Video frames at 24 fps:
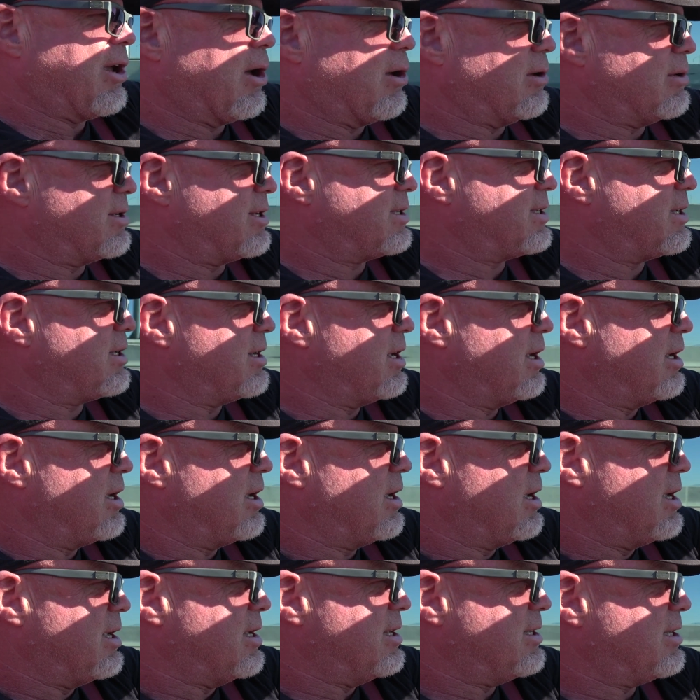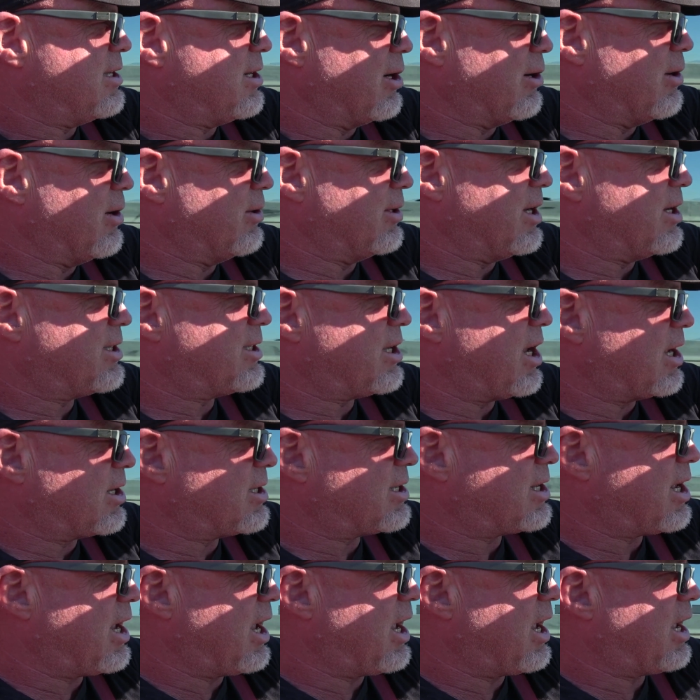goes 0 to
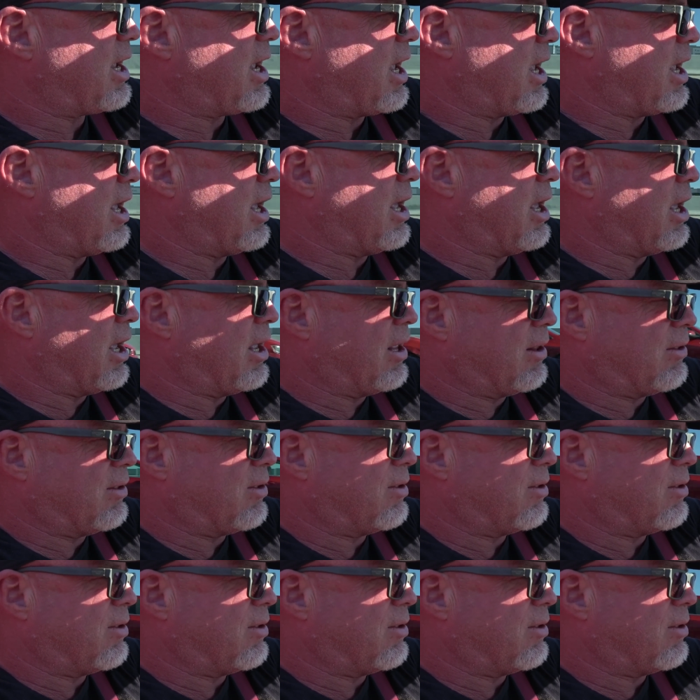60 in